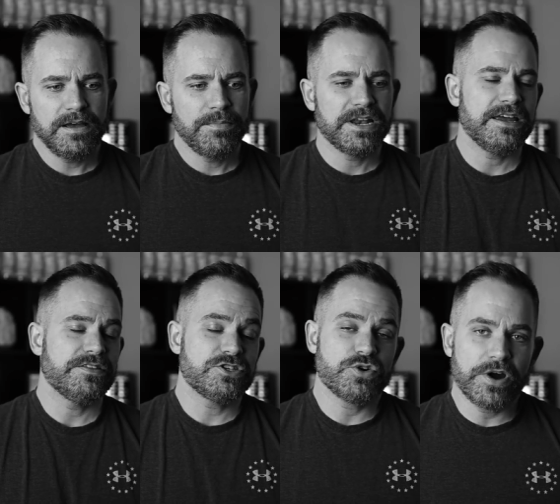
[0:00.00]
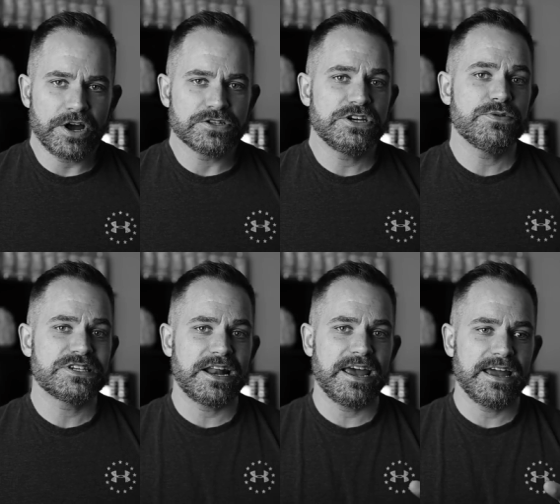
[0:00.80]
But the story goes, he was
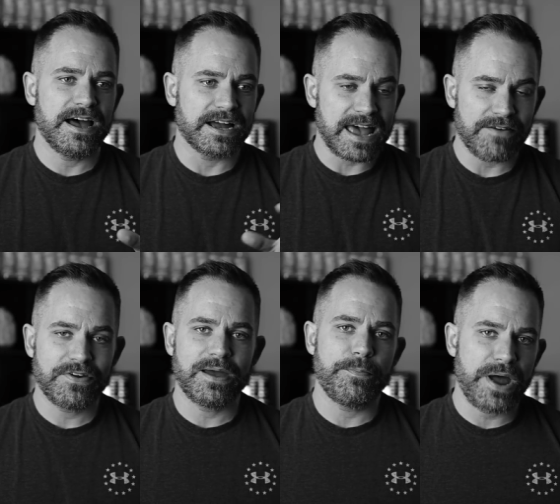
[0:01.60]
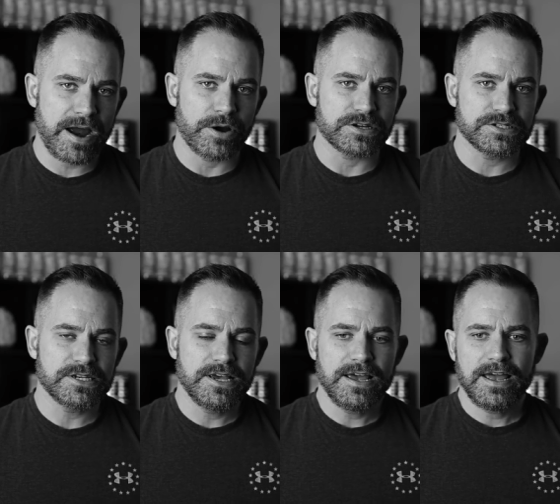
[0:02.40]
in a cafe in Paris,
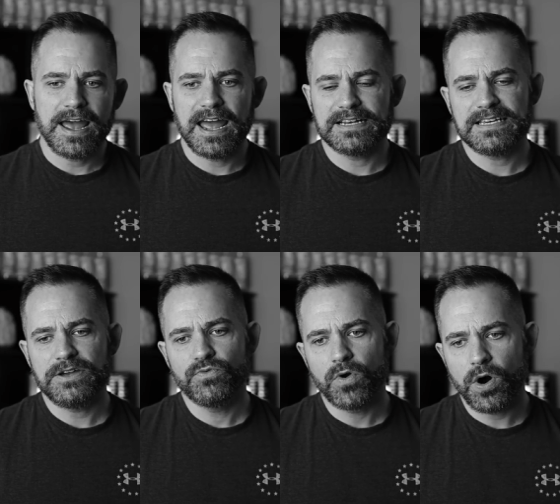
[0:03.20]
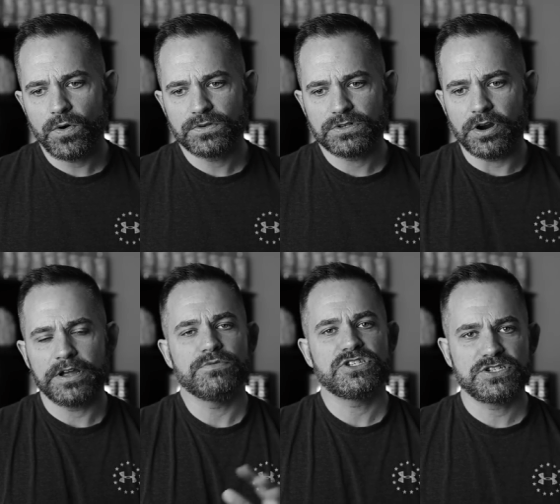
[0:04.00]
and he wrote, or
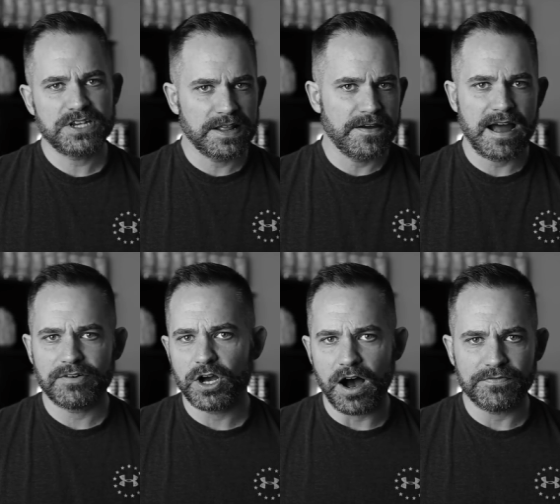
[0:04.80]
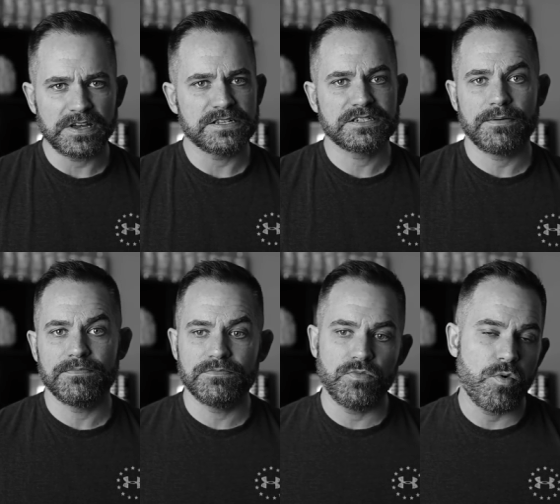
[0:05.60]
he was just sitting there having coffee, and
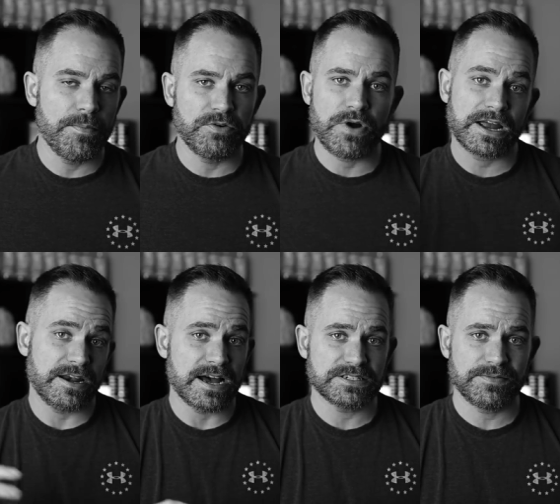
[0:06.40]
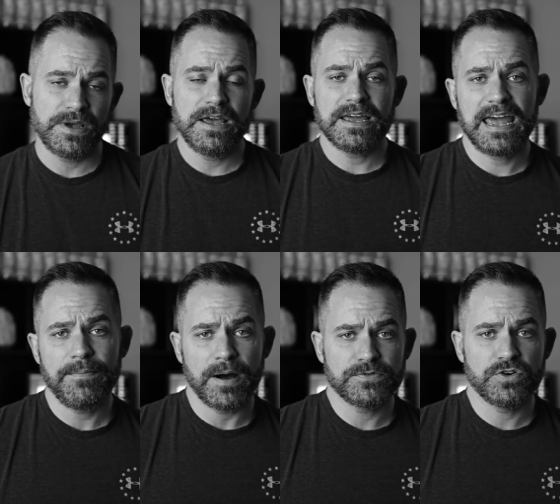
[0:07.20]
some woman recognized him,
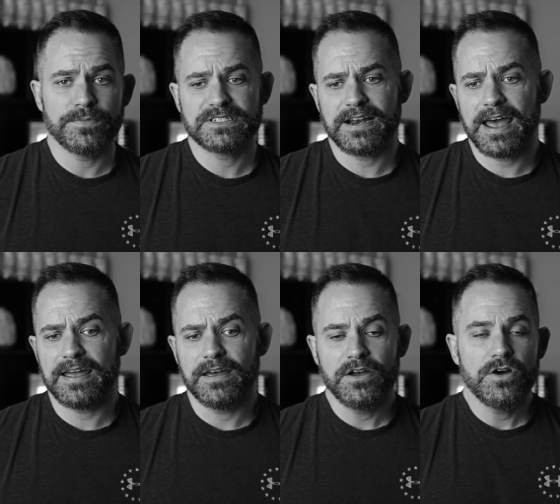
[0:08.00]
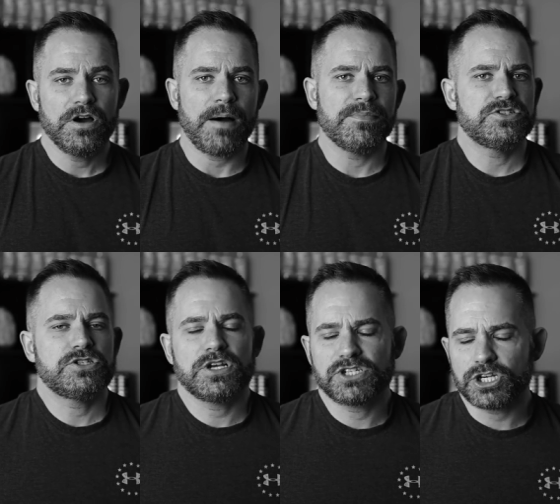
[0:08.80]
came up to him and said, "Hey, I'm
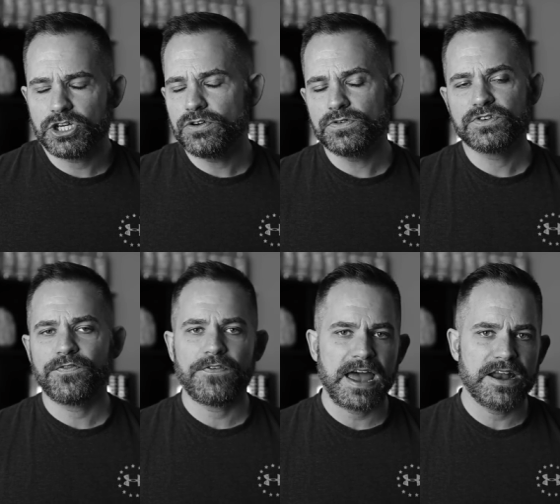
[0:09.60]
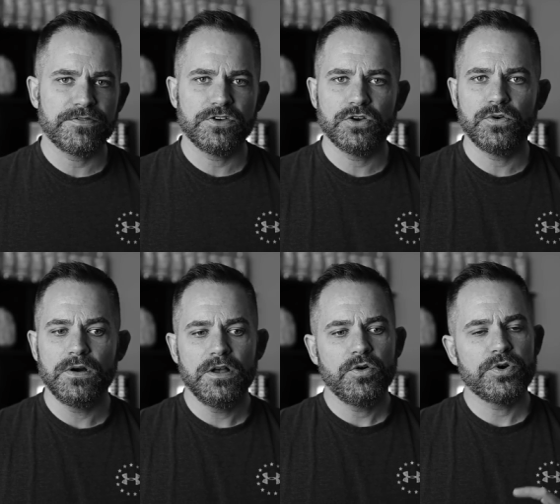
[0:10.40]
such a huge fan of you.
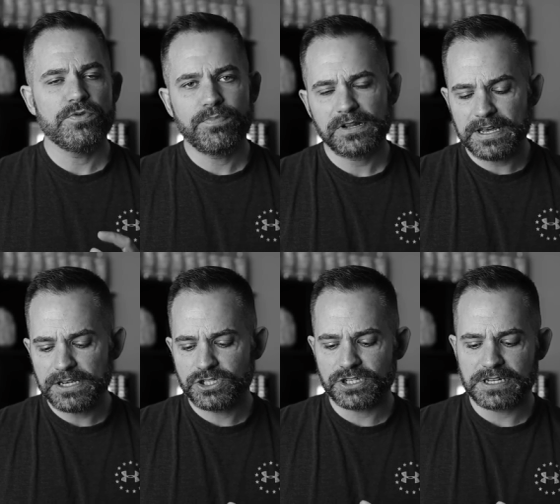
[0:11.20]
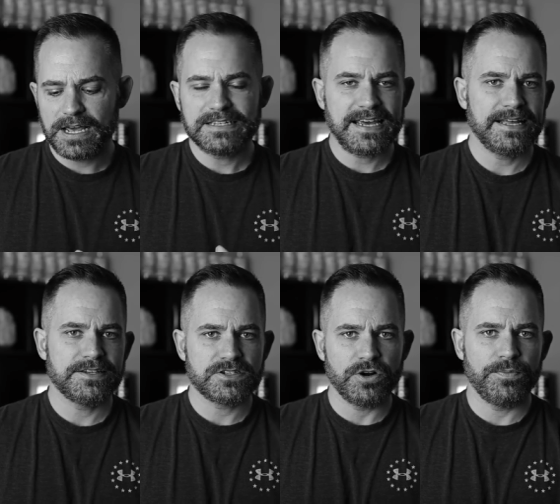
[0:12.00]
Will you please just take
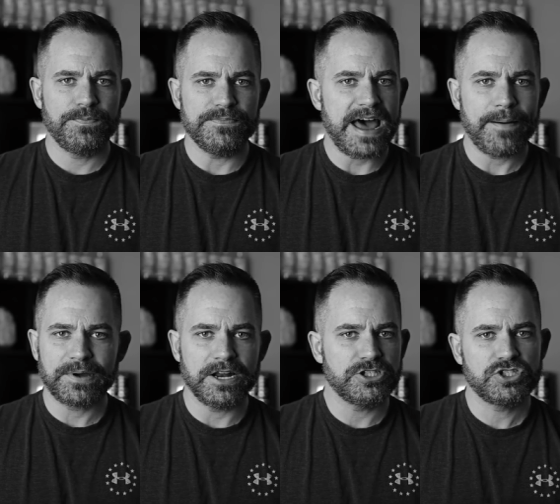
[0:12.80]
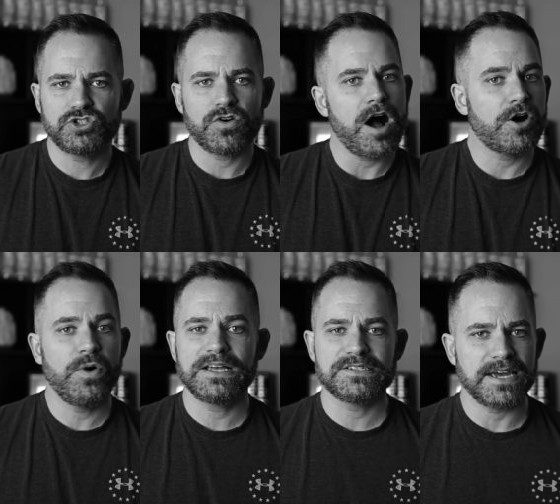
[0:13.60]
this little napkin and just draw a
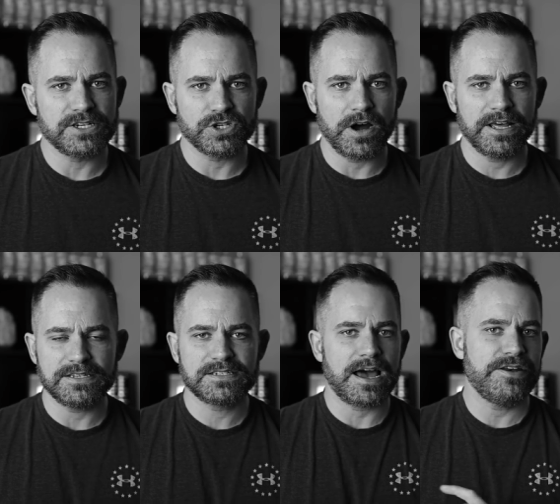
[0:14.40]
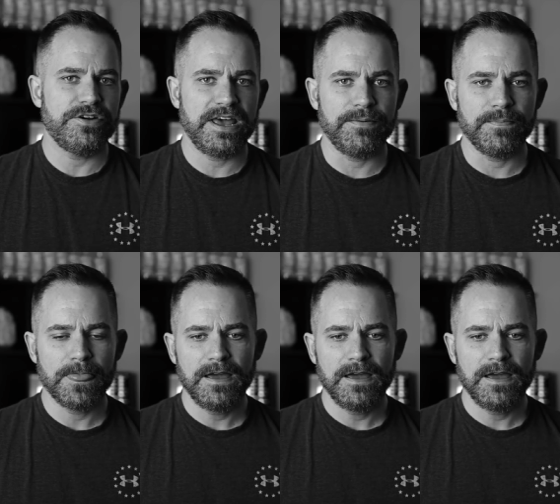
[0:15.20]
quick sketch on it and sign your name?"